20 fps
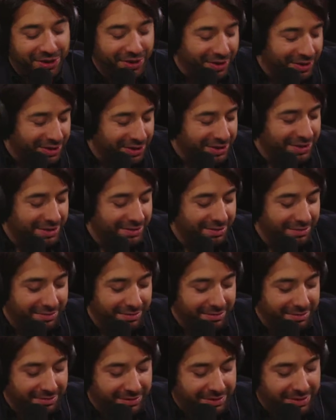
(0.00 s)
you,
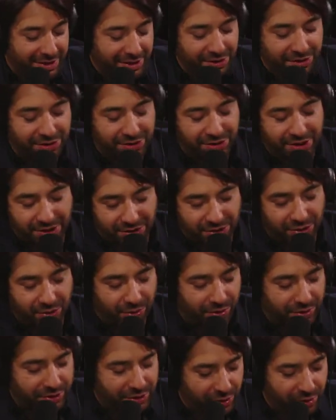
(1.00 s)
did did you
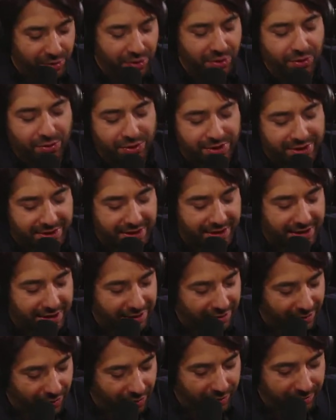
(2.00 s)
or do you see
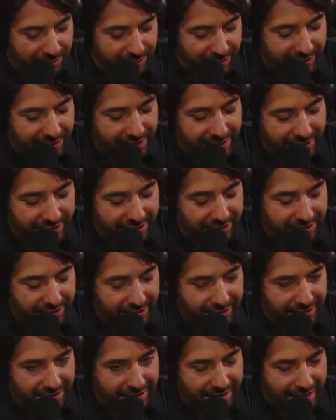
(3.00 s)
your
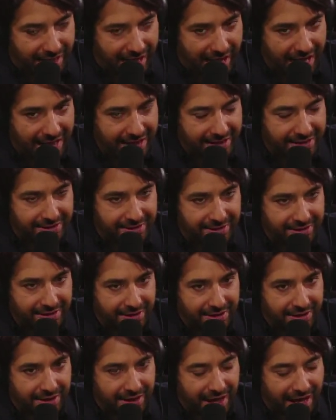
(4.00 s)
political and
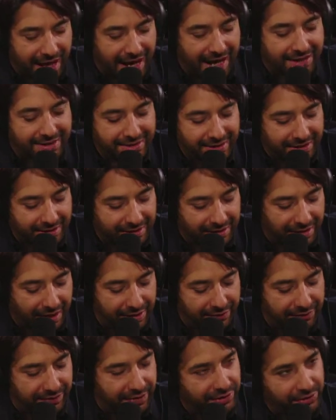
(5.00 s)
acting
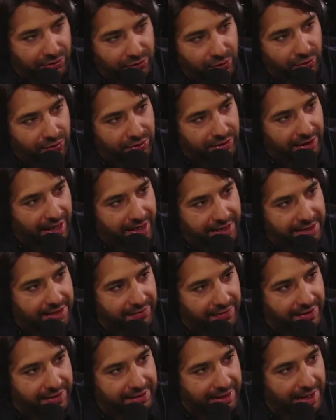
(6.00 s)
life as two sides
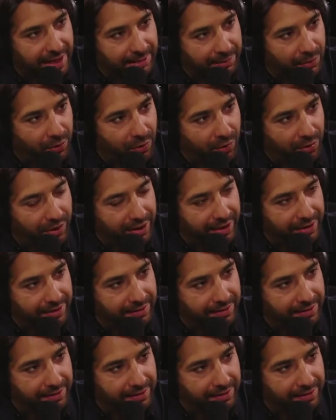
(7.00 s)
of the same coin.